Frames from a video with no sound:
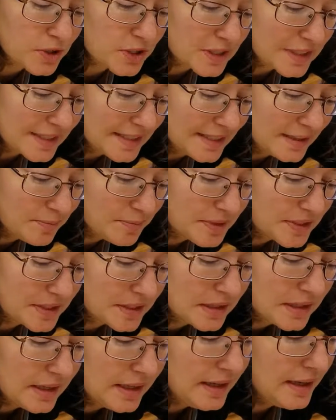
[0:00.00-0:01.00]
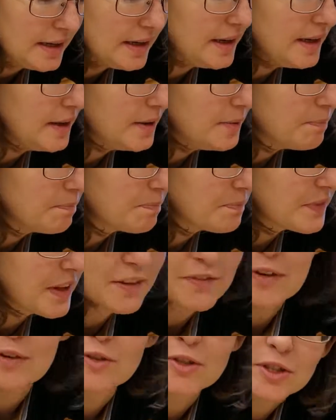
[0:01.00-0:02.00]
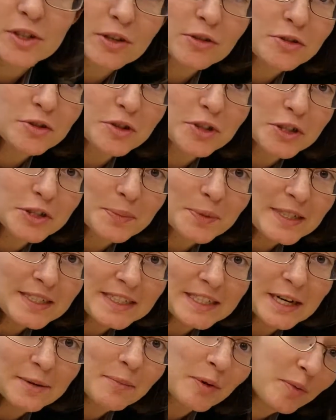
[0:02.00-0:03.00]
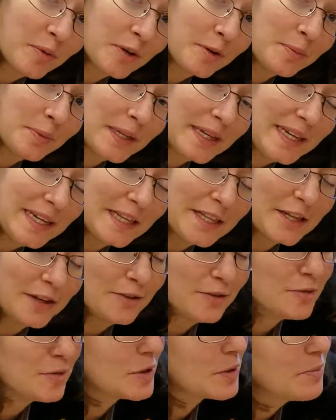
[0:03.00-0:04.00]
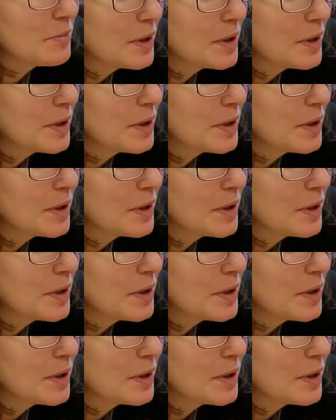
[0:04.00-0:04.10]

or slips. If it was closer to springtime, I would have planted those,